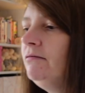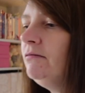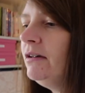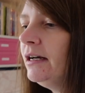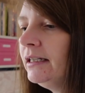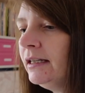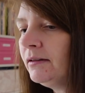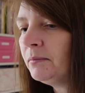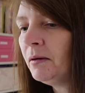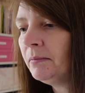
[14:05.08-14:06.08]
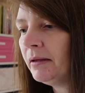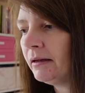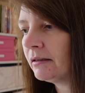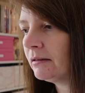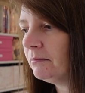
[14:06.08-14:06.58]
Right, let's pop
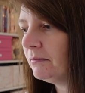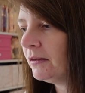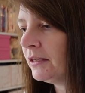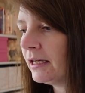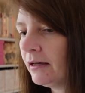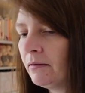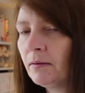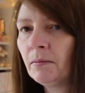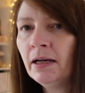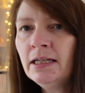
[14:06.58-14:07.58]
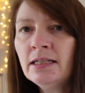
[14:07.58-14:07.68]
that thing out of the way.